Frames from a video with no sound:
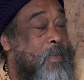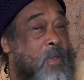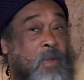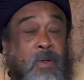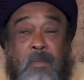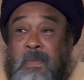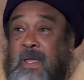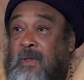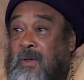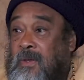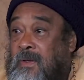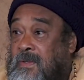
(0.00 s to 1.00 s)
My
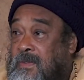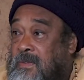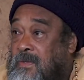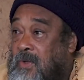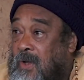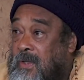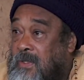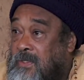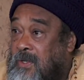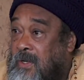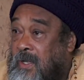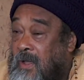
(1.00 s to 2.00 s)
God, this talk is
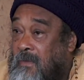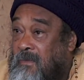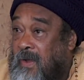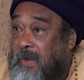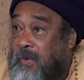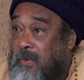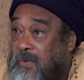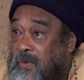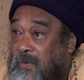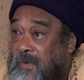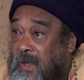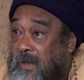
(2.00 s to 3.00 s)
turning out very good
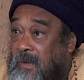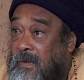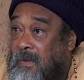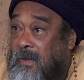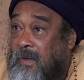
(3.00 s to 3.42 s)
so far.